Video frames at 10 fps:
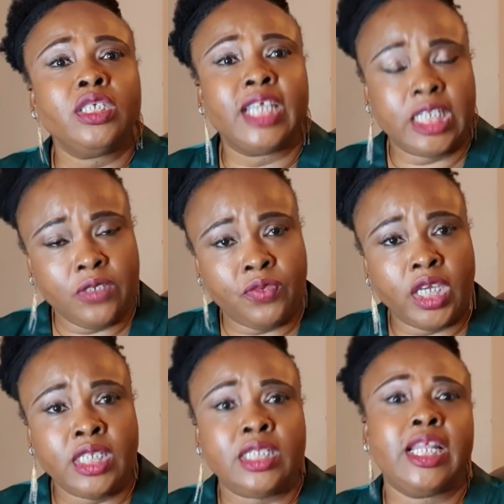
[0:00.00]

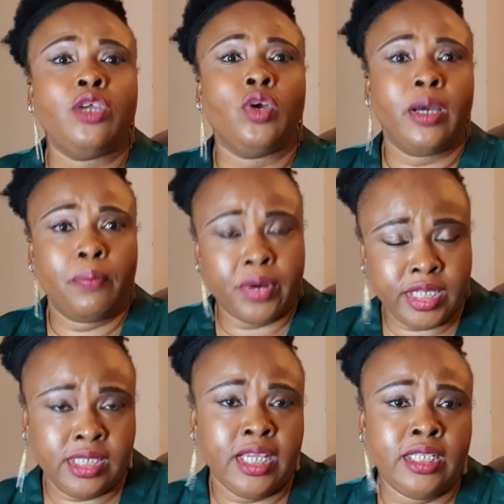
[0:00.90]
certificates that you can
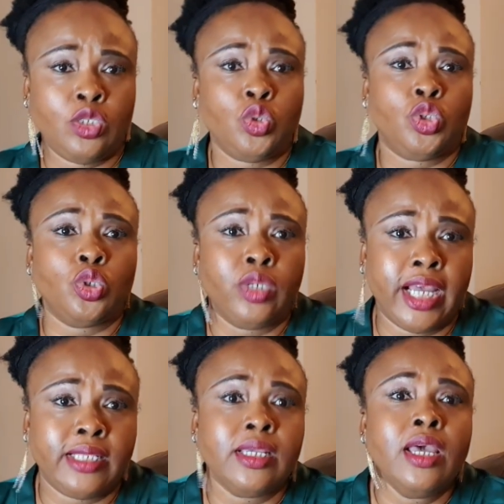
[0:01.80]
present to show
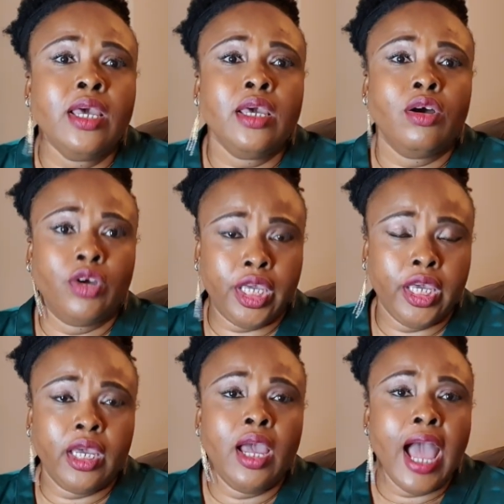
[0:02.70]
that,
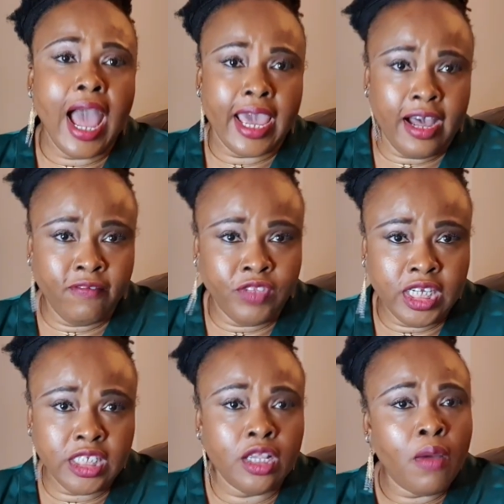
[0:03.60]
okay, I have
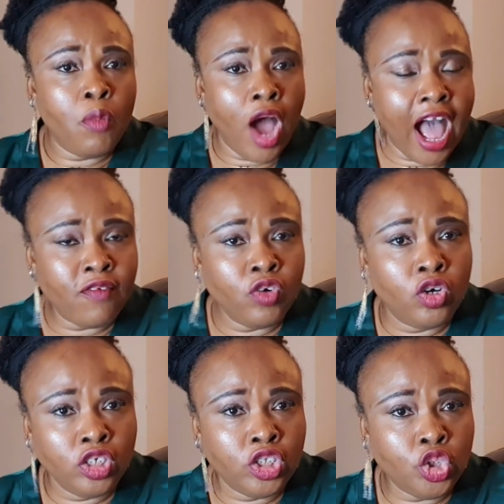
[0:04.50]
this, but I haven't
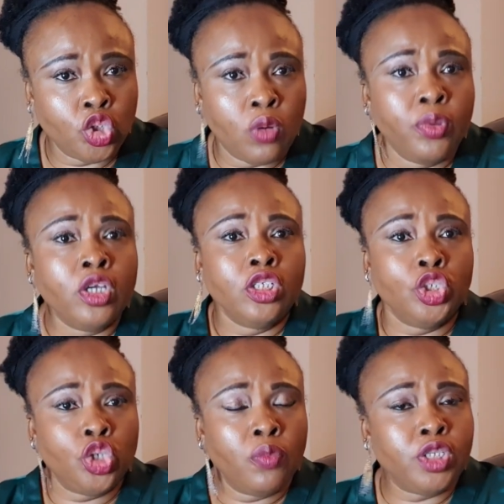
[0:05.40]
got the job. The
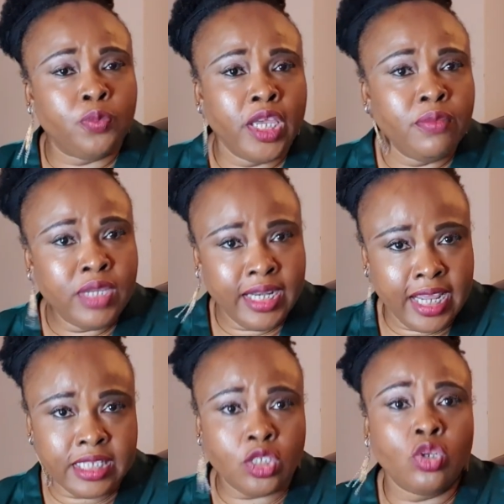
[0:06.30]
job is paying me
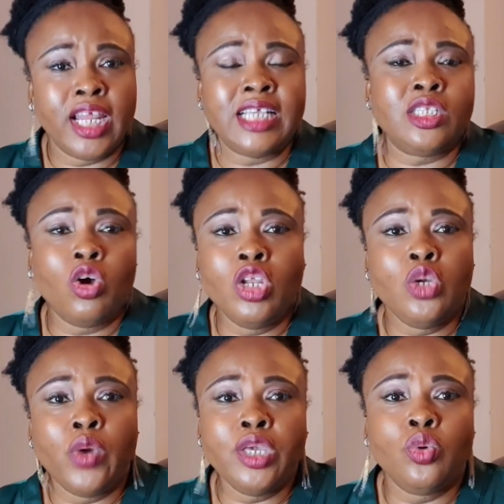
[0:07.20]
less. So that's the only
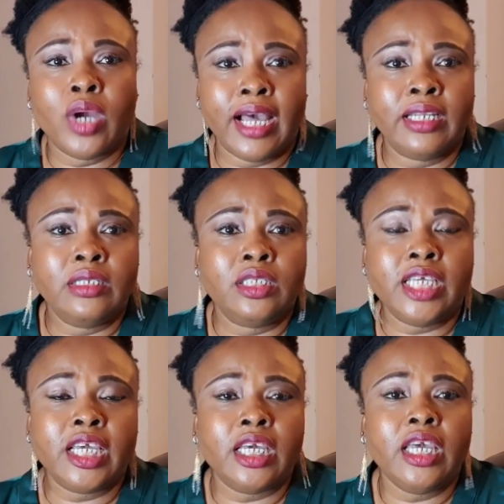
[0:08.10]
way you can
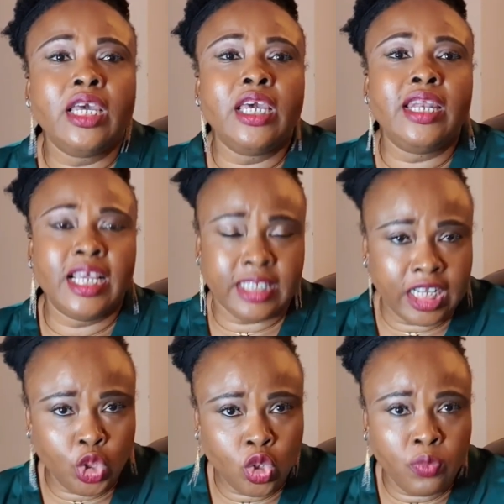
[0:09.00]
take a lesser
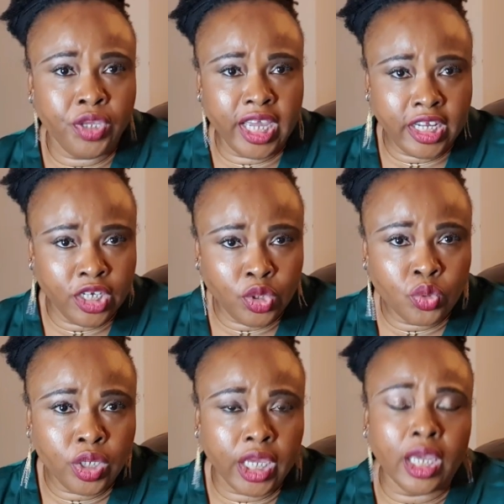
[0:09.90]
job here in the
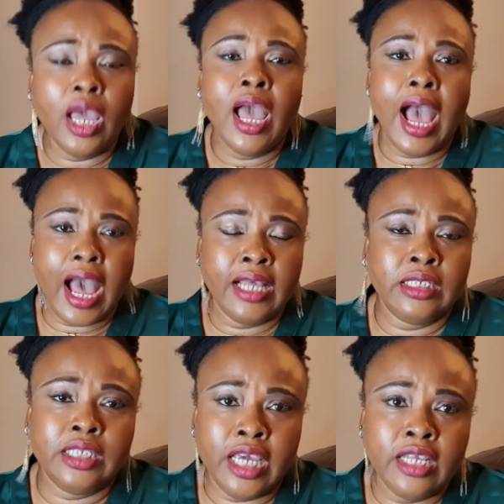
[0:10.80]
UK and
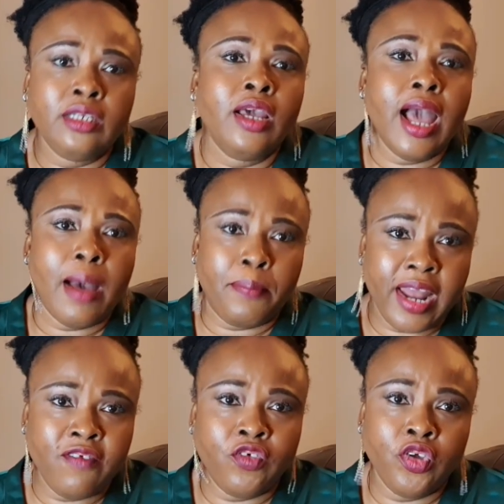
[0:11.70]
then apply
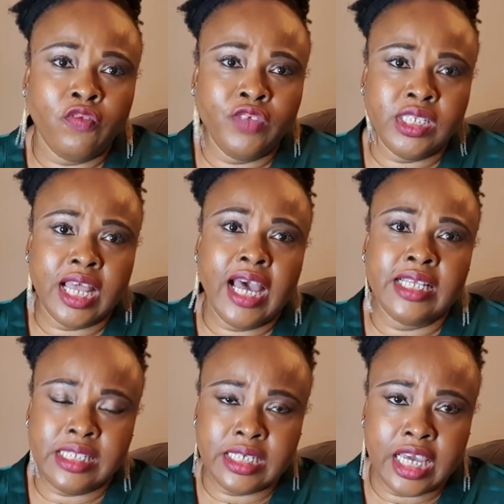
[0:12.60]
for your visa and
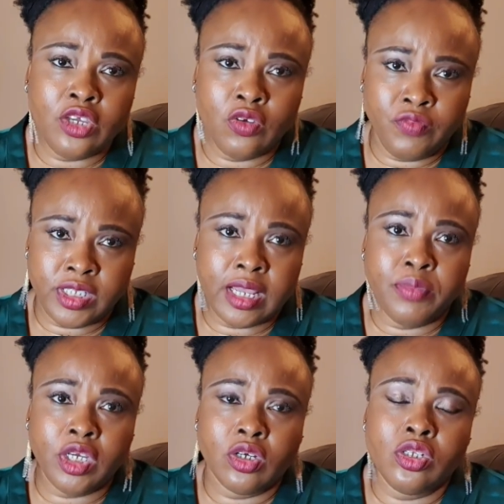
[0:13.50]
still get your visa,
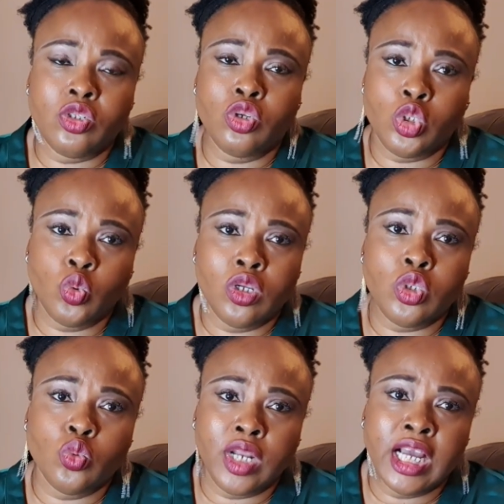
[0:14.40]
because those ones
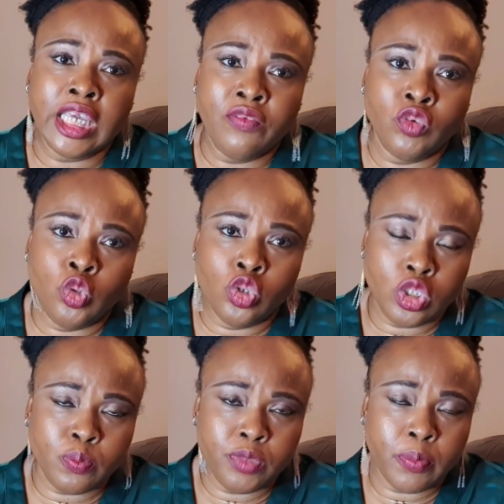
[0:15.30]
will not give you
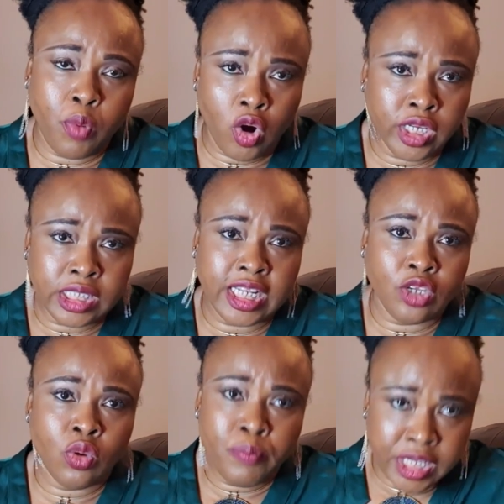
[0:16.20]
the points that
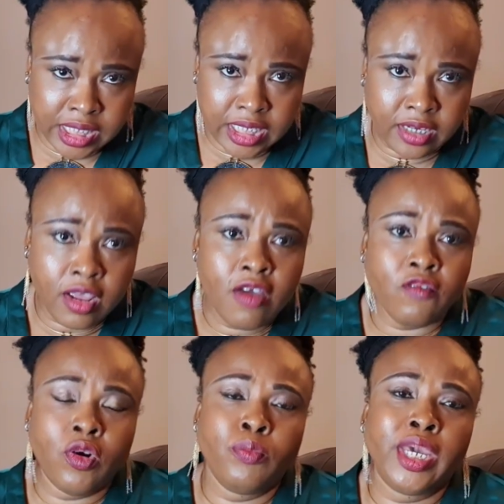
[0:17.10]
you're missing
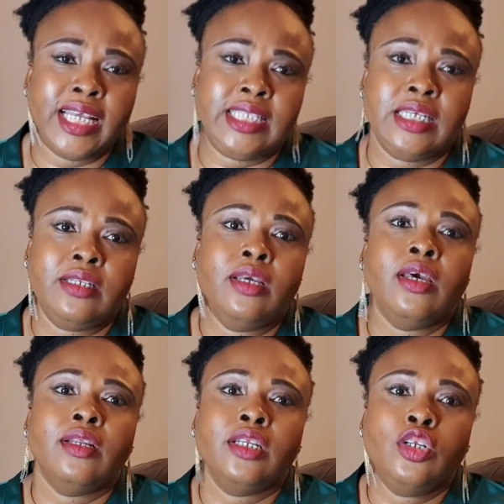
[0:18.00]
from getting
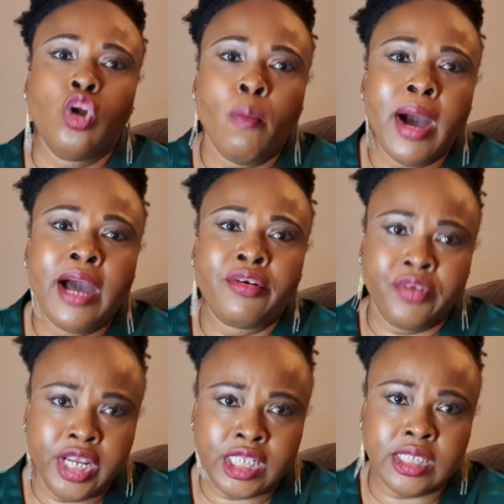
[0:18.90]
the normal
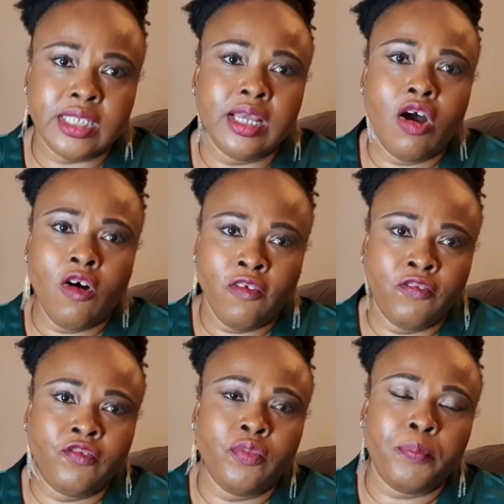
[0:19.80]
rates of
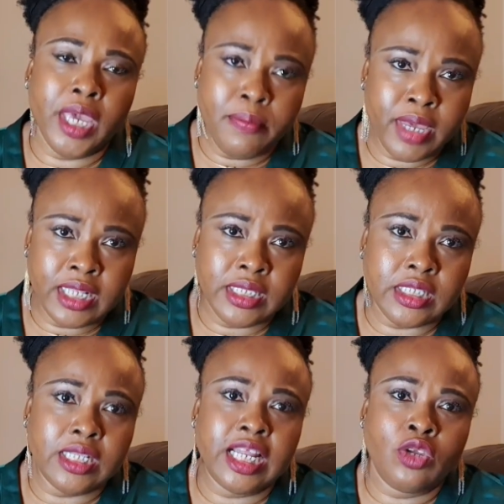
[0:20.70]

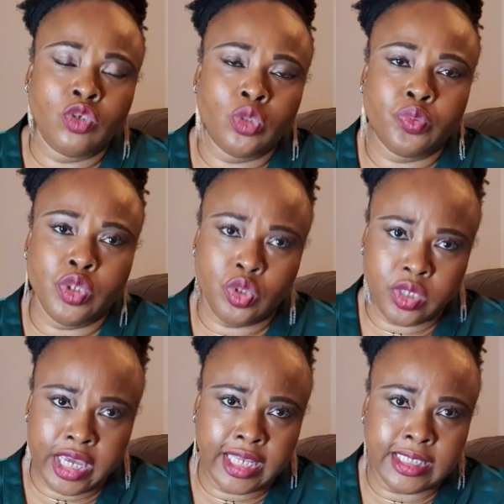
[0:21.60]
payments that you're supposed to
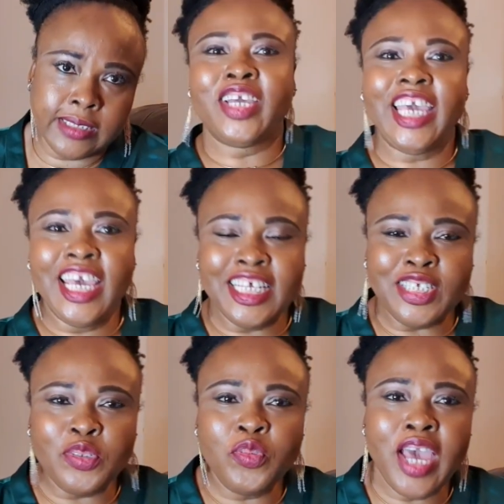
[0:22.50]
get.
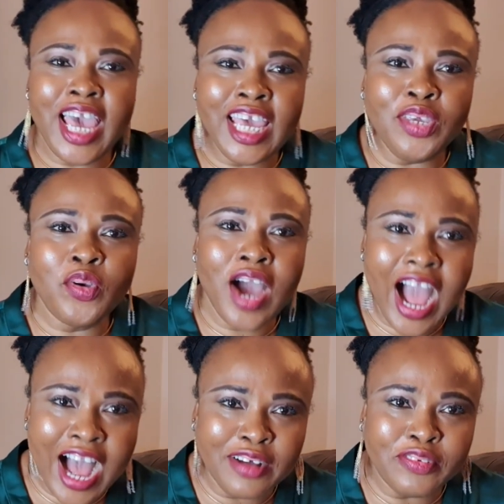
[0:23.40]
Here's where you
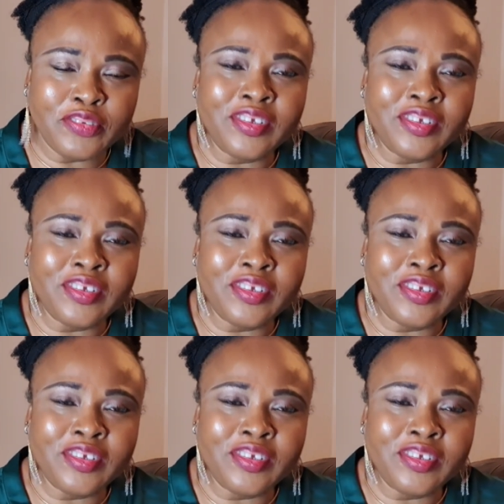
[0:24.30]
have